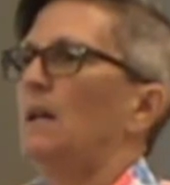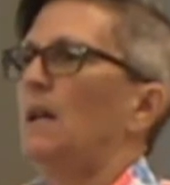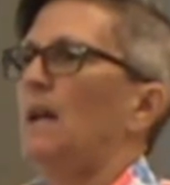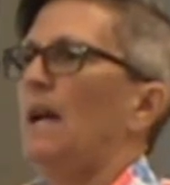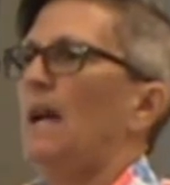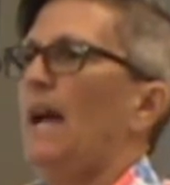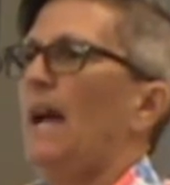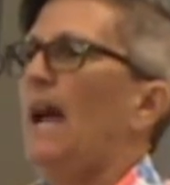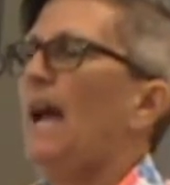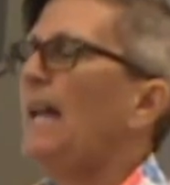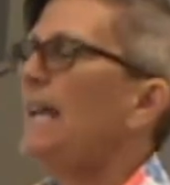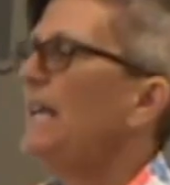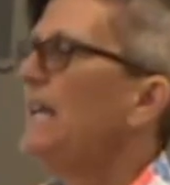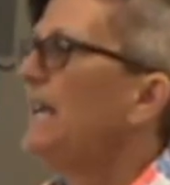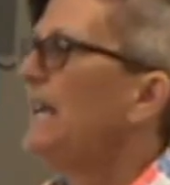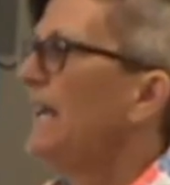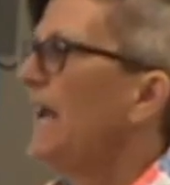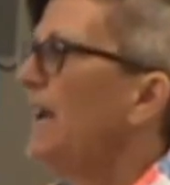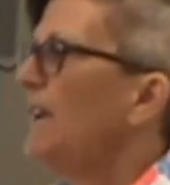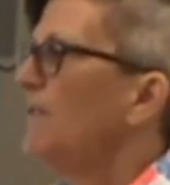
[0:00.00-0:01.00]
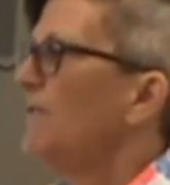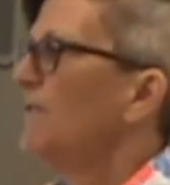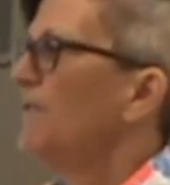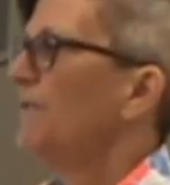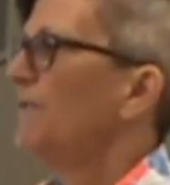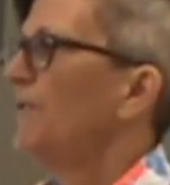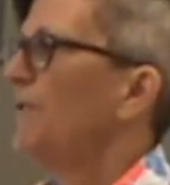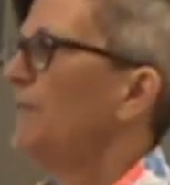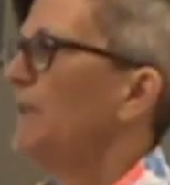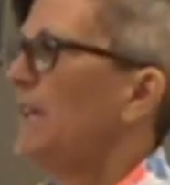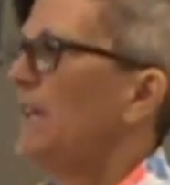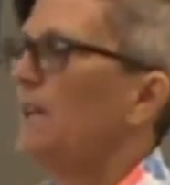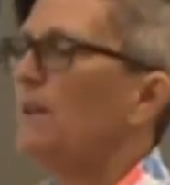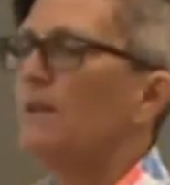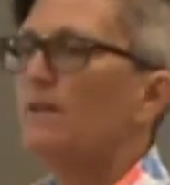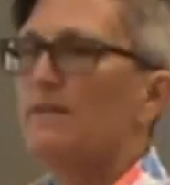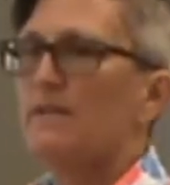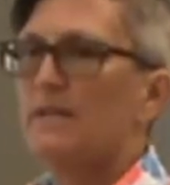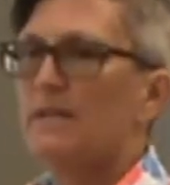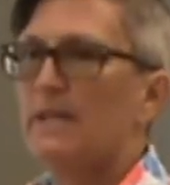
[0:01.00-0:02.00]
how do you get from
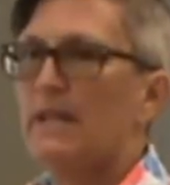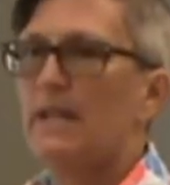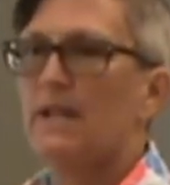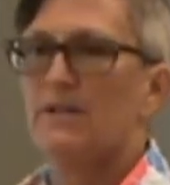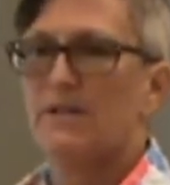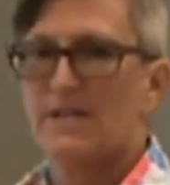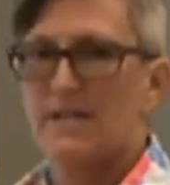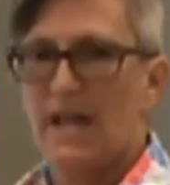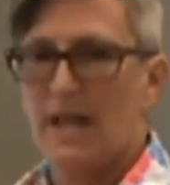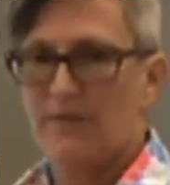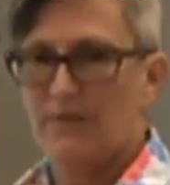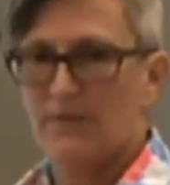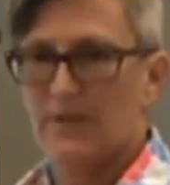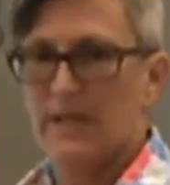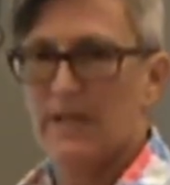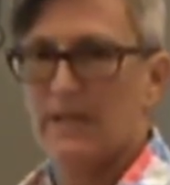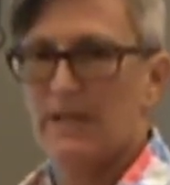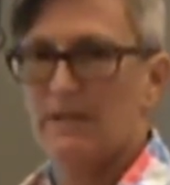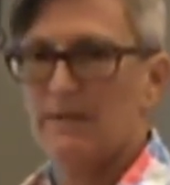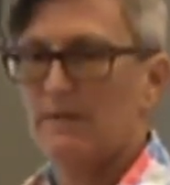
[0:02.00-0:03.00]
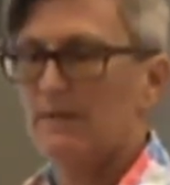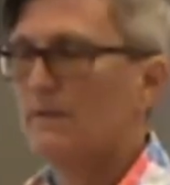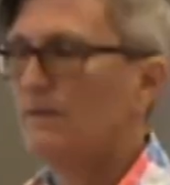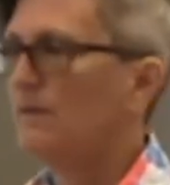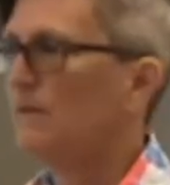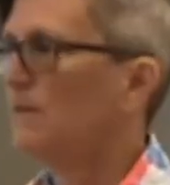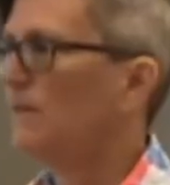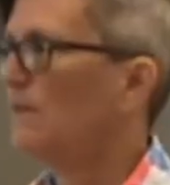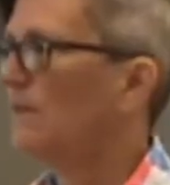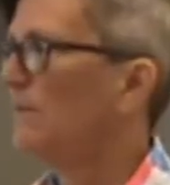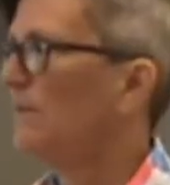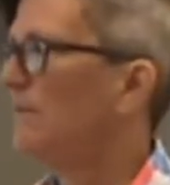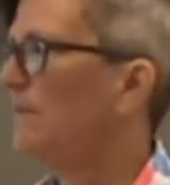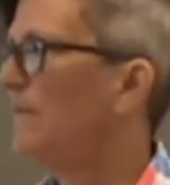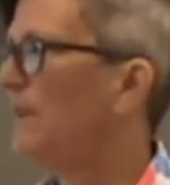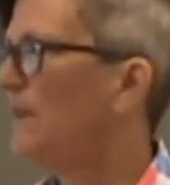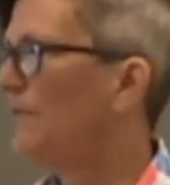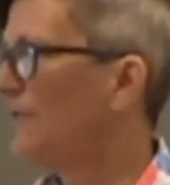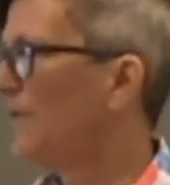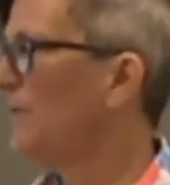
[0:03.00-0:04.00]
here to there safely? I
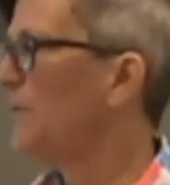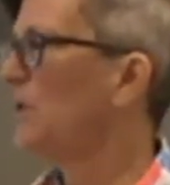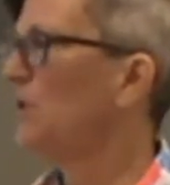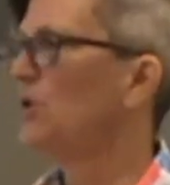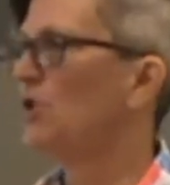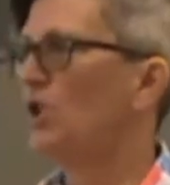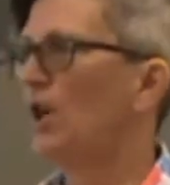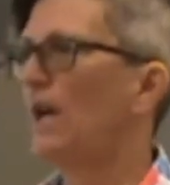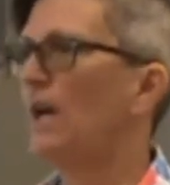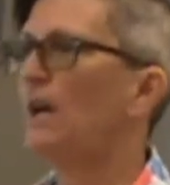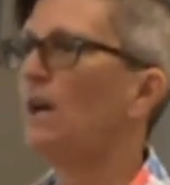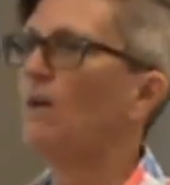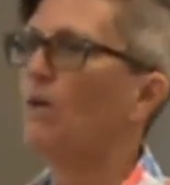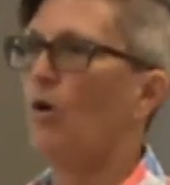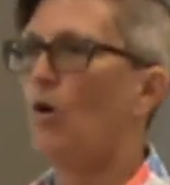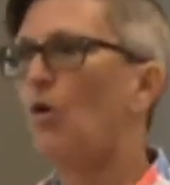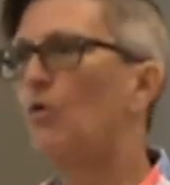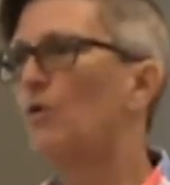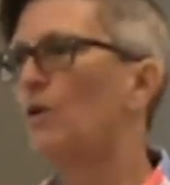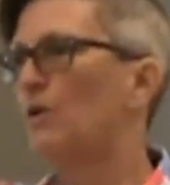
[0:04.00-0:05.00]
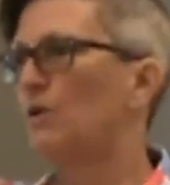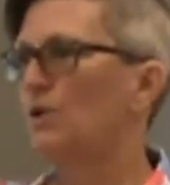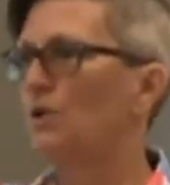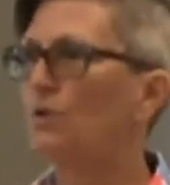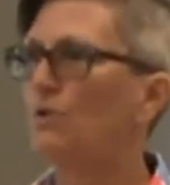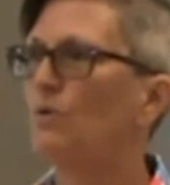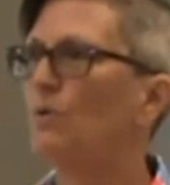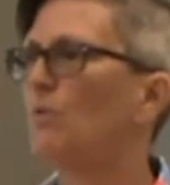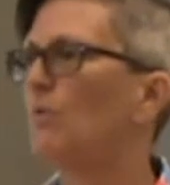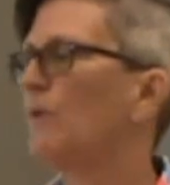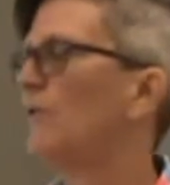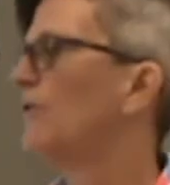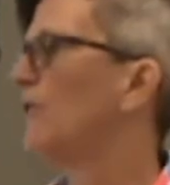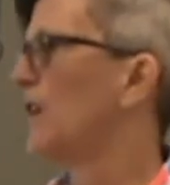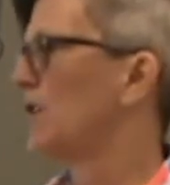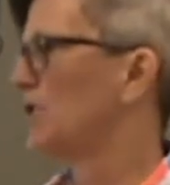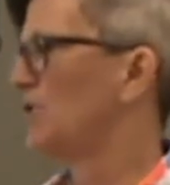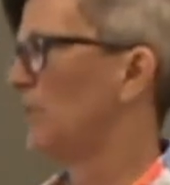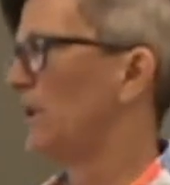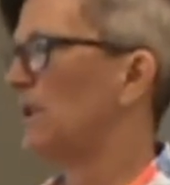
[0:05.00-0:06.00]
mean, from your chair over to the
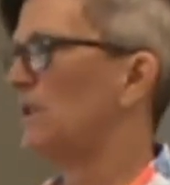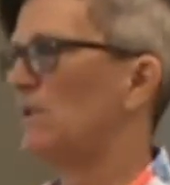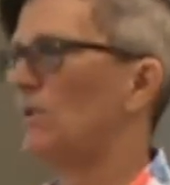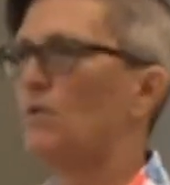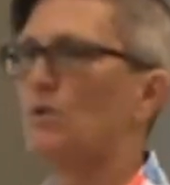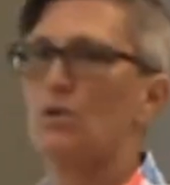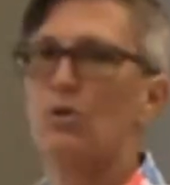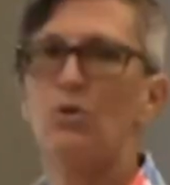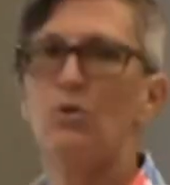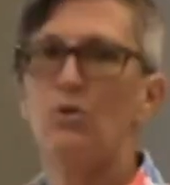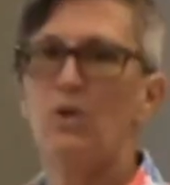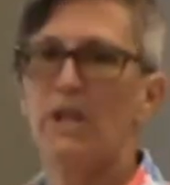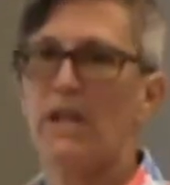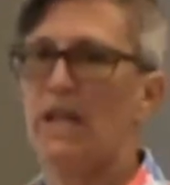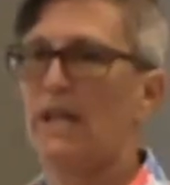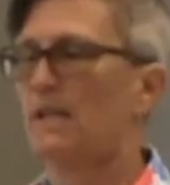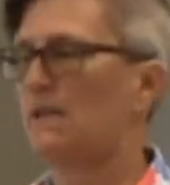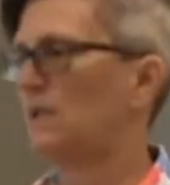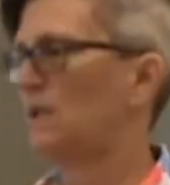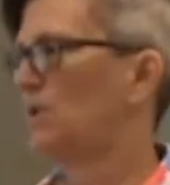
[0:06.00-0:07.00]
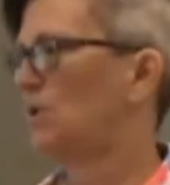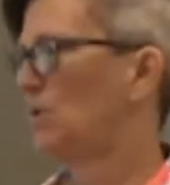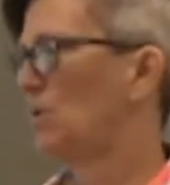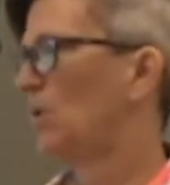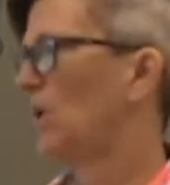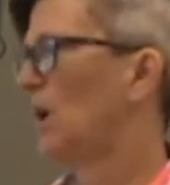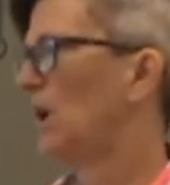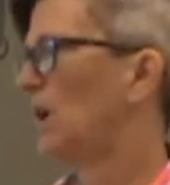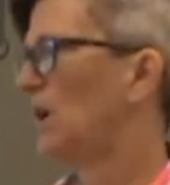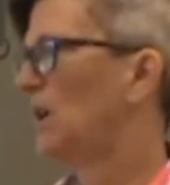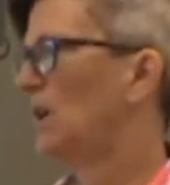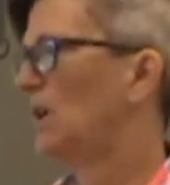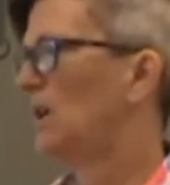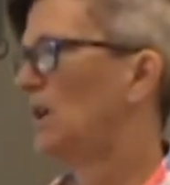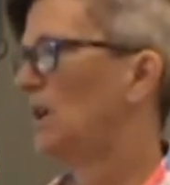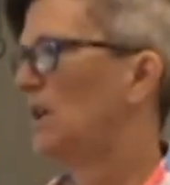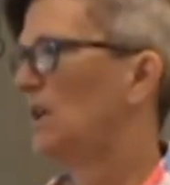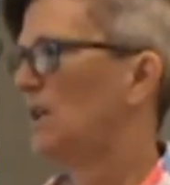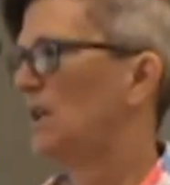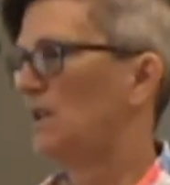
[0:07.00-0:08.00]
refreshments or to the exit door.
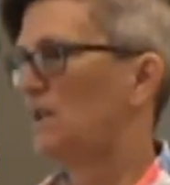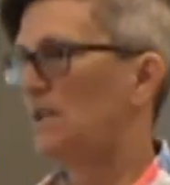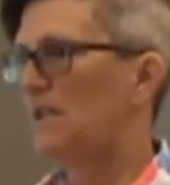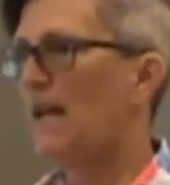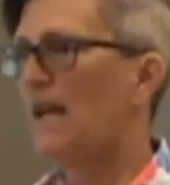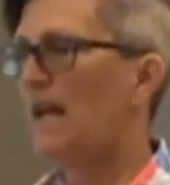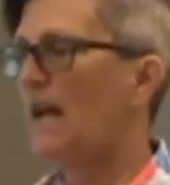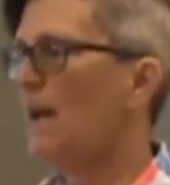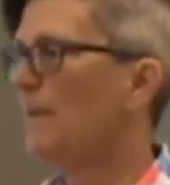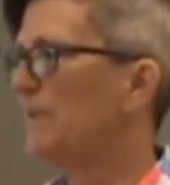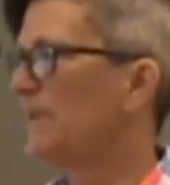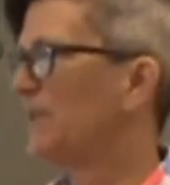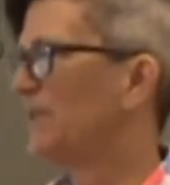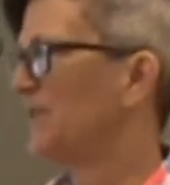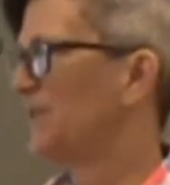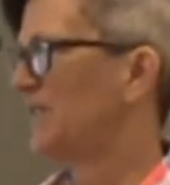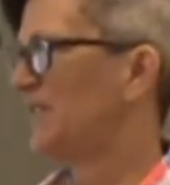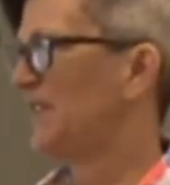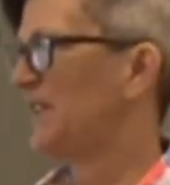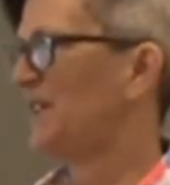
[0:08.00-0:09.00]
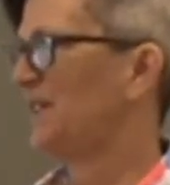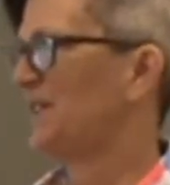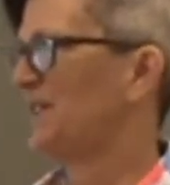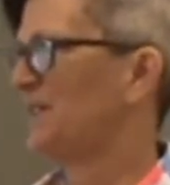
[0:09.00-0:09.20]
There's a lot of obstacles in here at